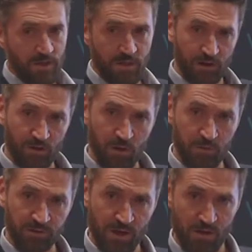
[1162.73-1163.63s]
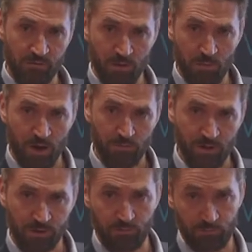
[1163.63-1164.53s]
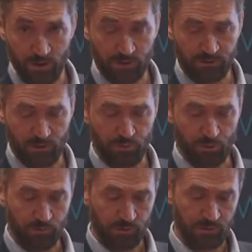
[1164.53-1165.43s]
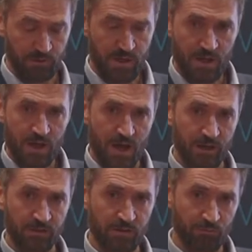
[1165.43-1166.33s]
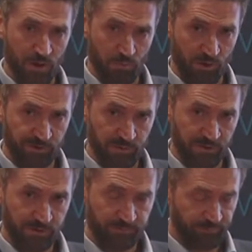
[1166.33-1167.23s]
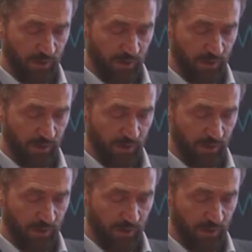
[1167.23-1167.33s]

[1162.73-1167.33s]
that are coming down the pipeline of regulatory approval and reimbursement.